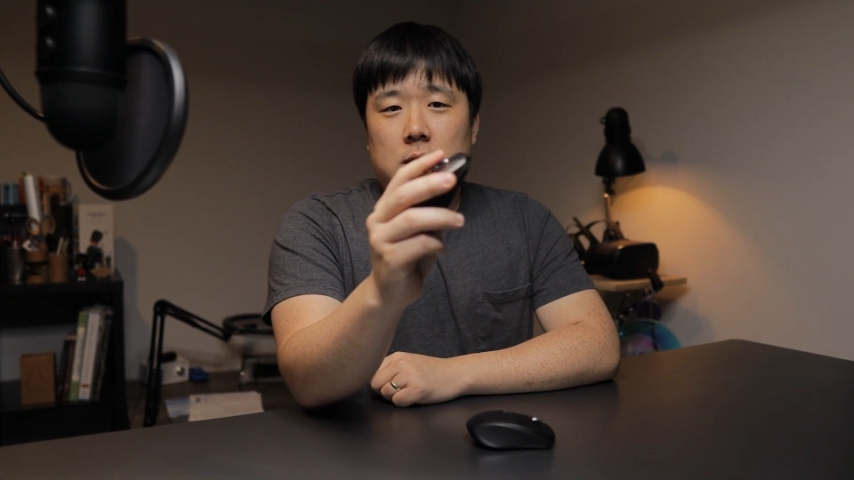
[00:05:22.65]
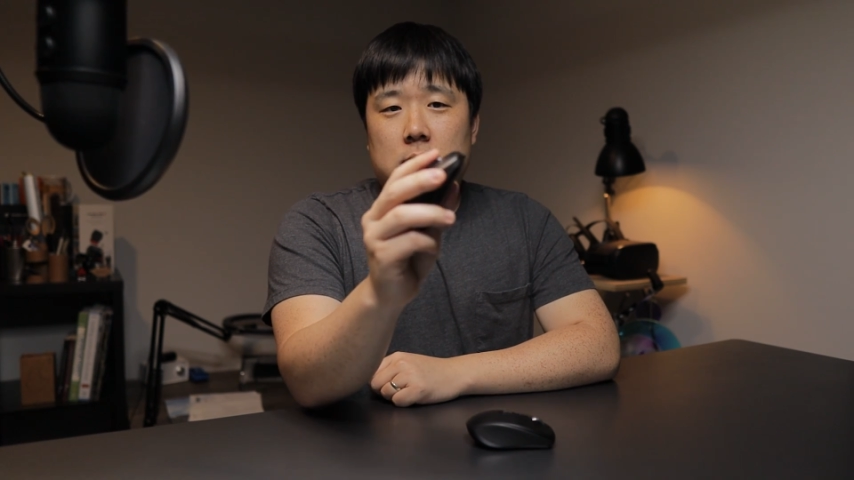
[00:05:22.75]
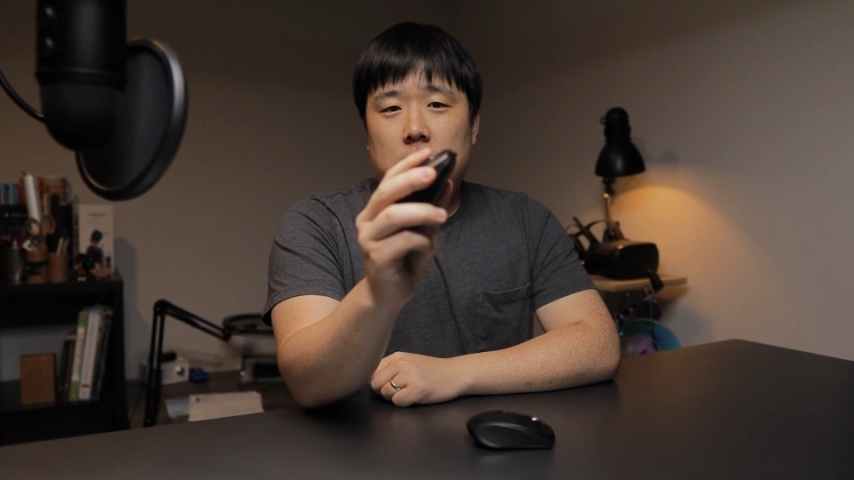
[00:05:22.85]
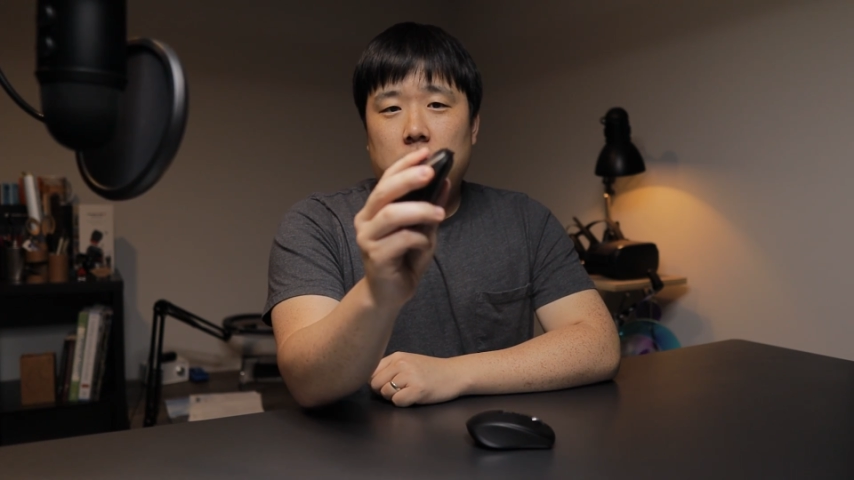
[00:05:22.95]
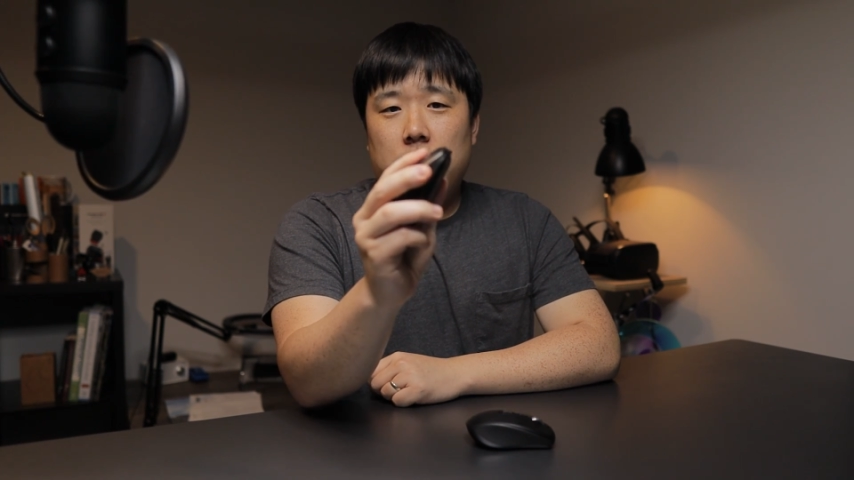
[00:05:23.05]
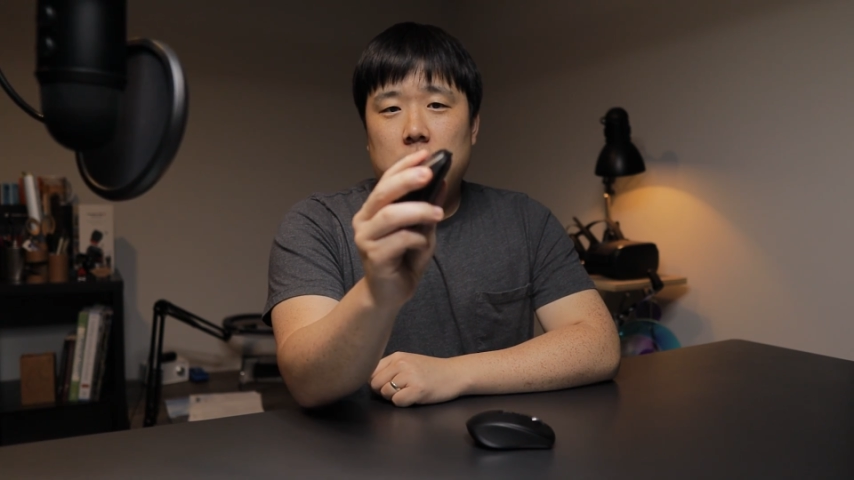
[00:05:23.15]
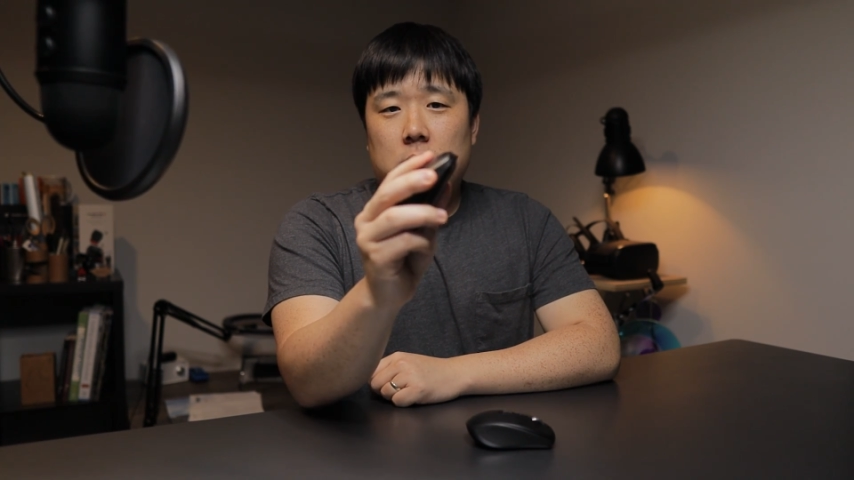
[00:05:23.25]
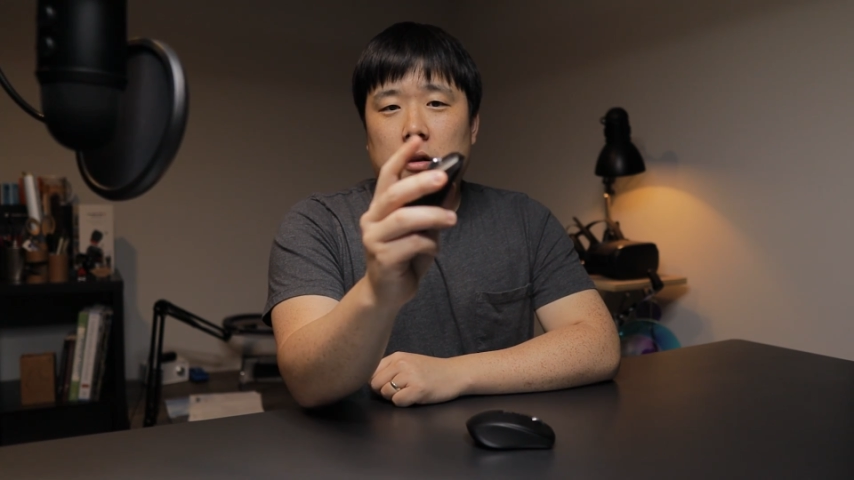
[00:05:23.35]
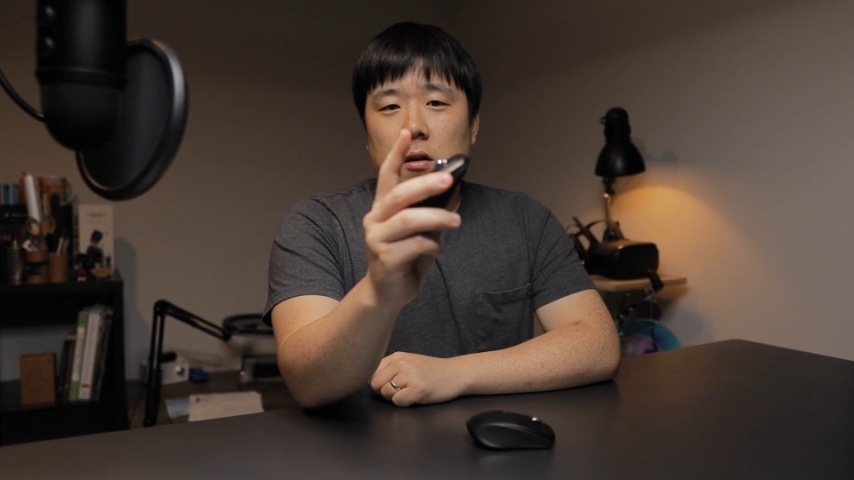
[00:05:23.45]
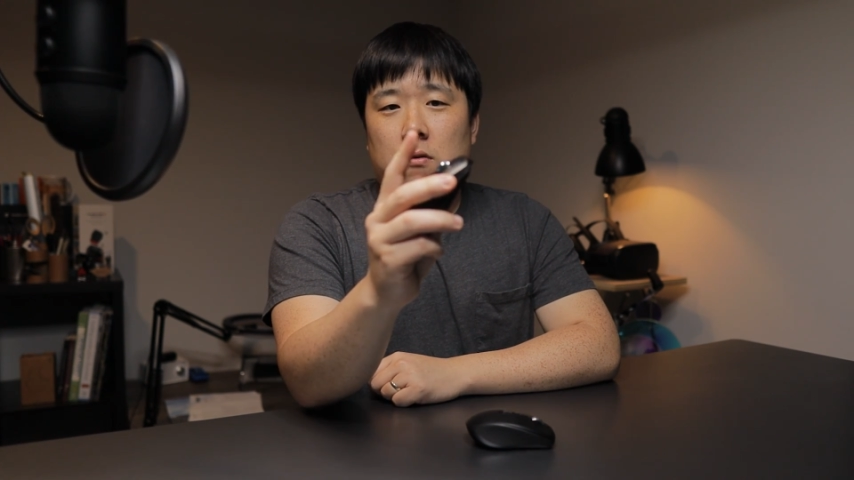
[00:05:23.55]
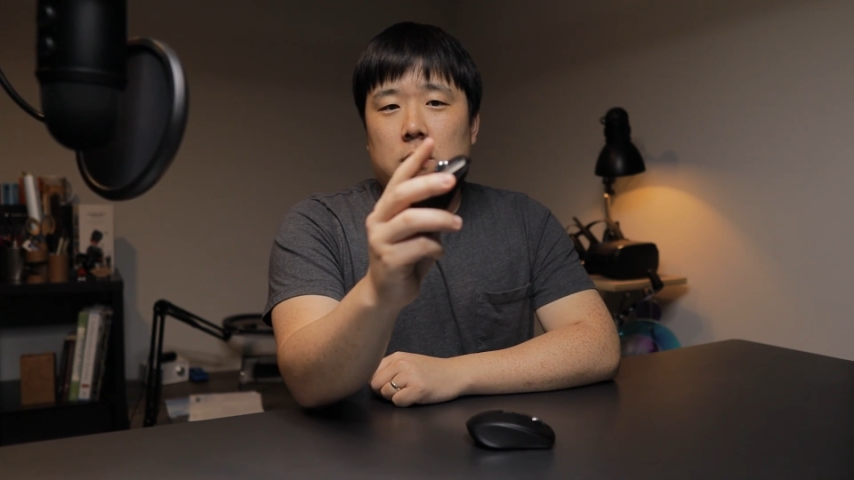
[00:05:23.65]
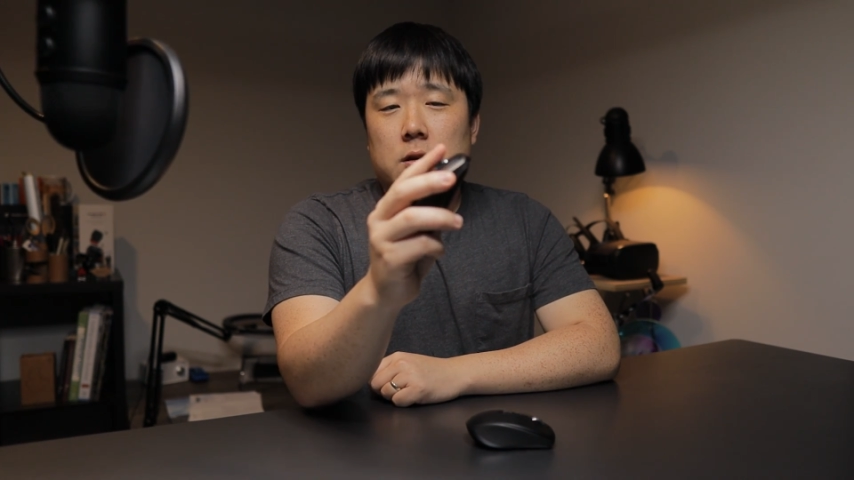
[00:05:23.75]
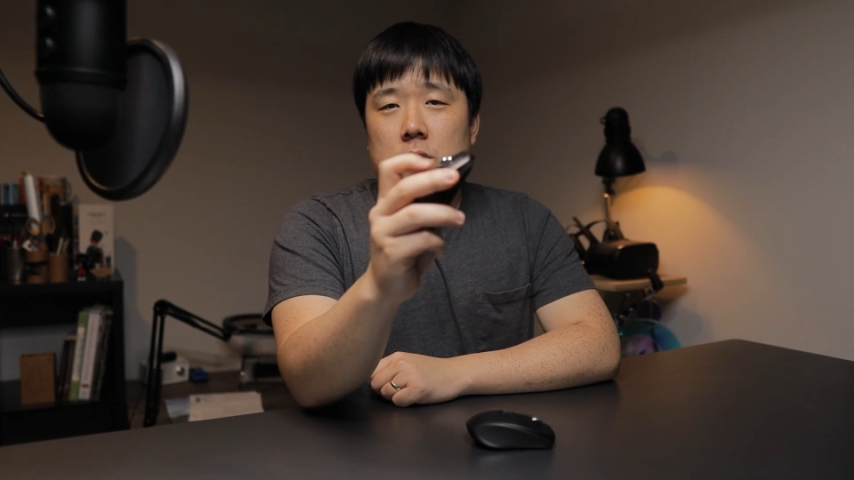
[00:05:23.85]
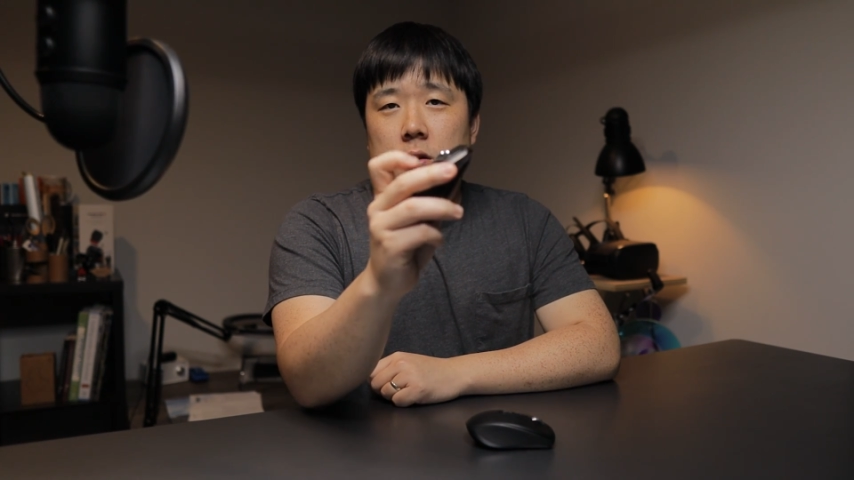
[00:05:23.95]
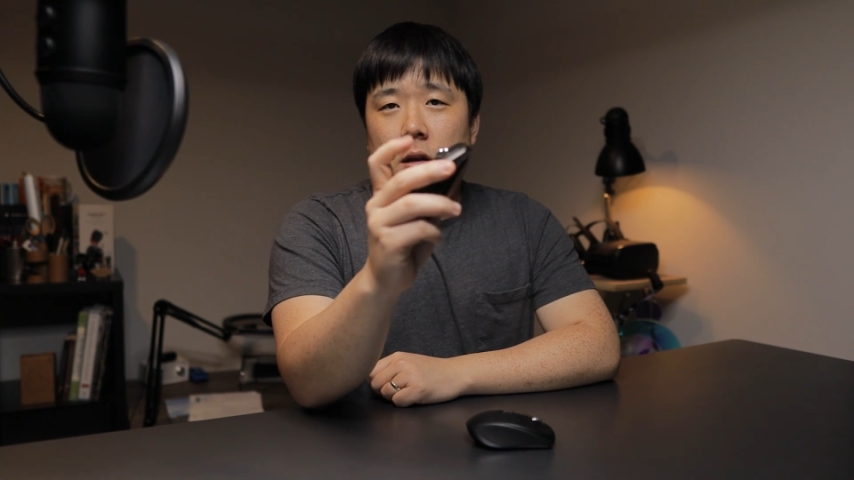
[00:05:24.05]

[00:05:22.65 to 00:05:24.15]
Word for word: is that when you click once,